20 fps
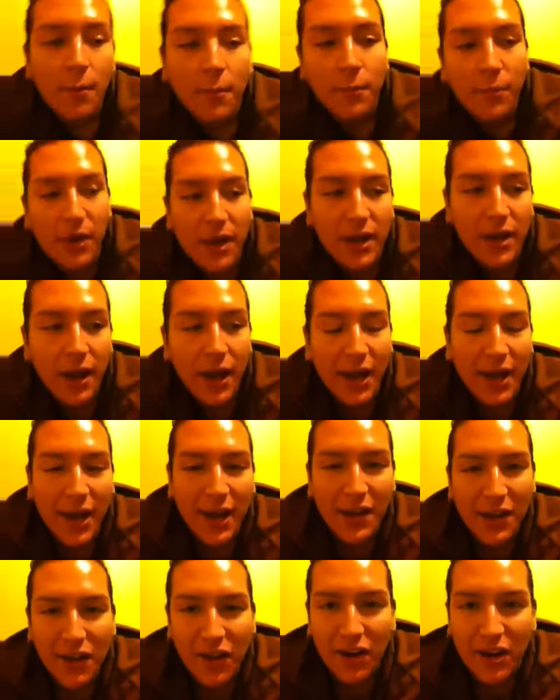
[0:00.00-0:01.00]
But I
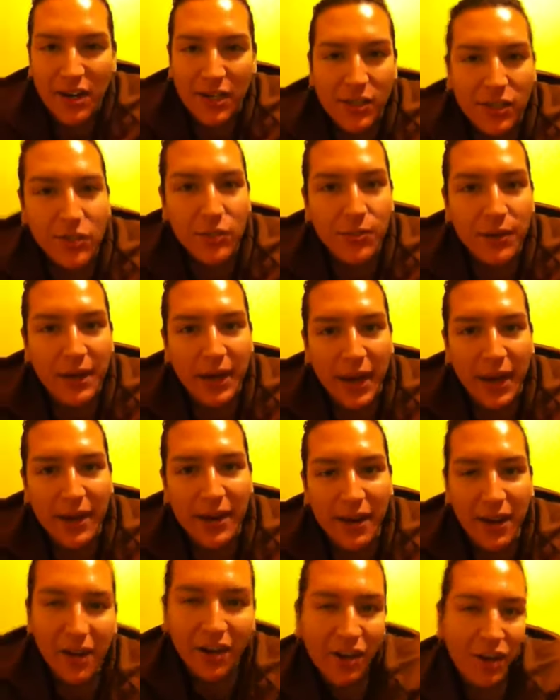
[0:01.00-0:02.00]
kind of got into it
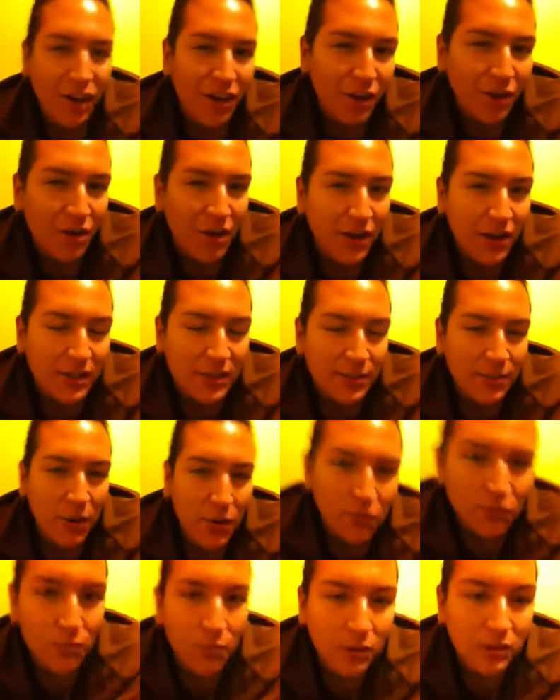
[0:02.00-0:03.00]
and I got curious
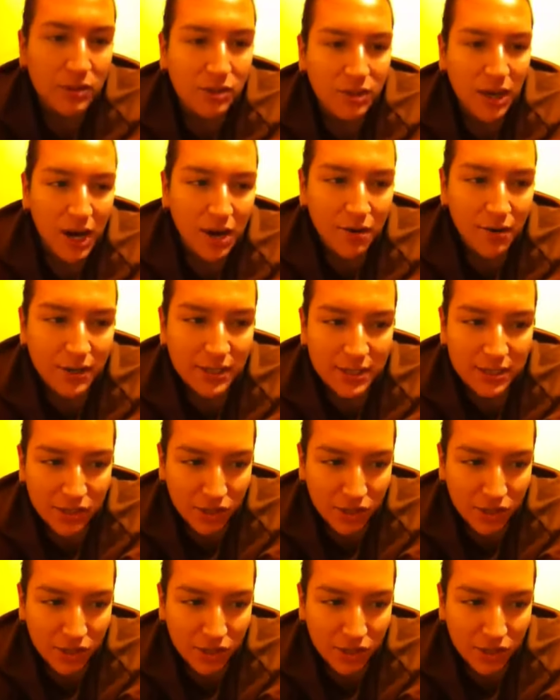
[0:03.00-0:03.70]
about RuPaul's Drag Race.